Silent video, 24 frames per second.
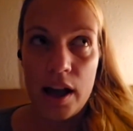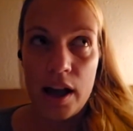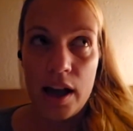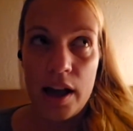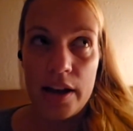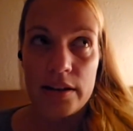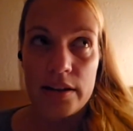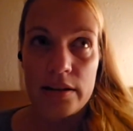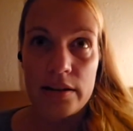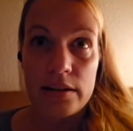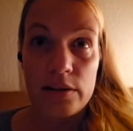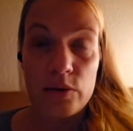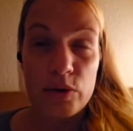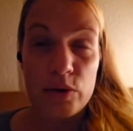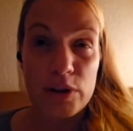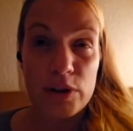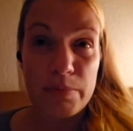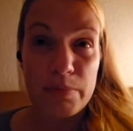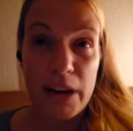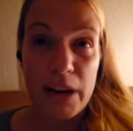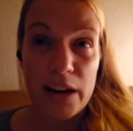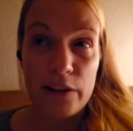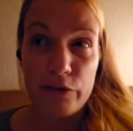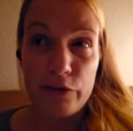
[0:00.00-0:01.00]
and
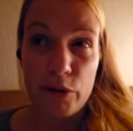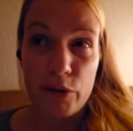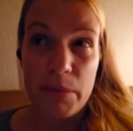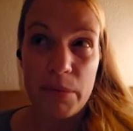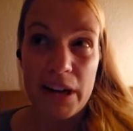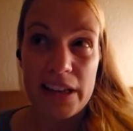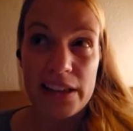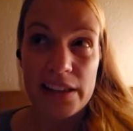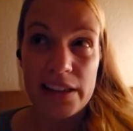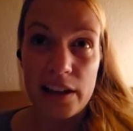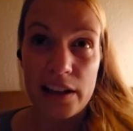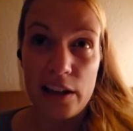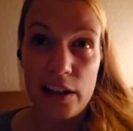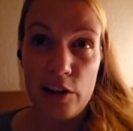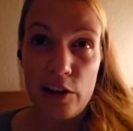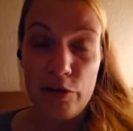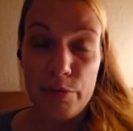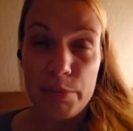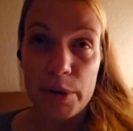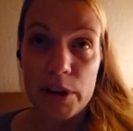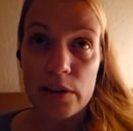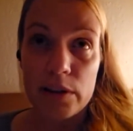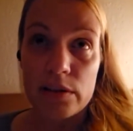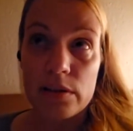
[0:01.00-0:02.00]
disrespect for
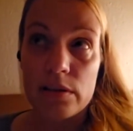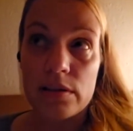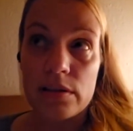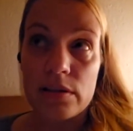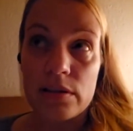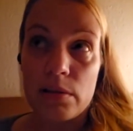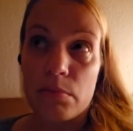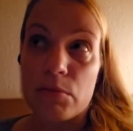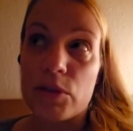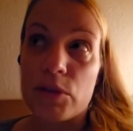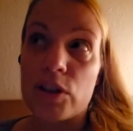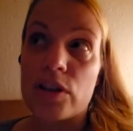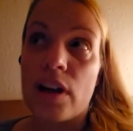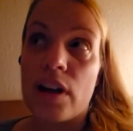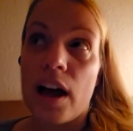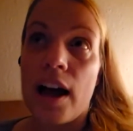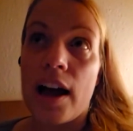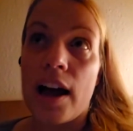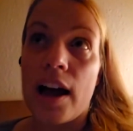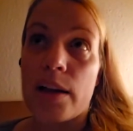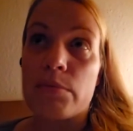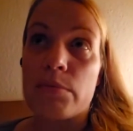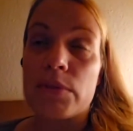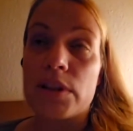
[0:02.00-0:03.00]
myself because
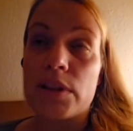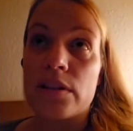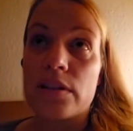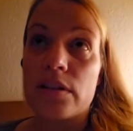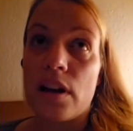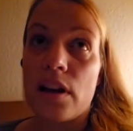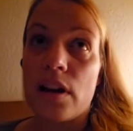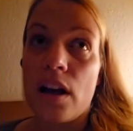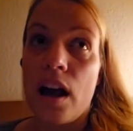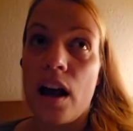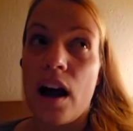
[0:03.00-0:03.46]
sometimes